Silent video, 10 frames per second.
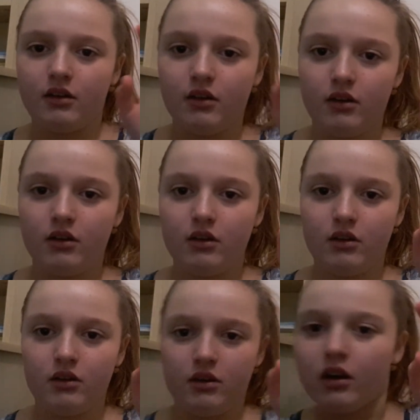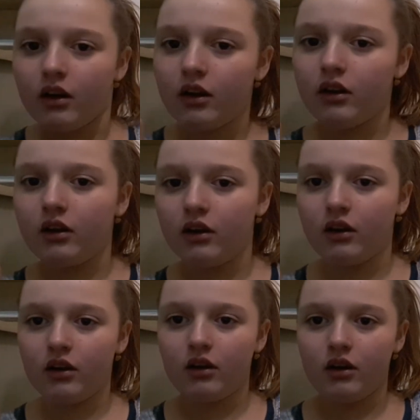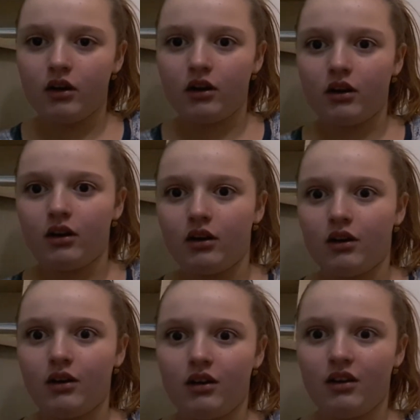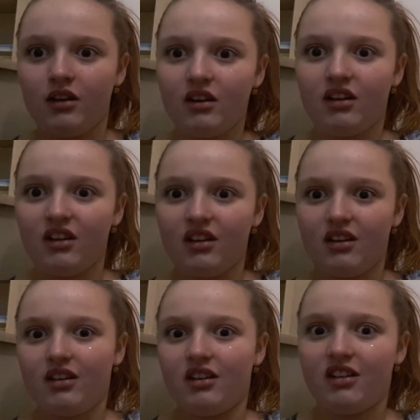[no speech]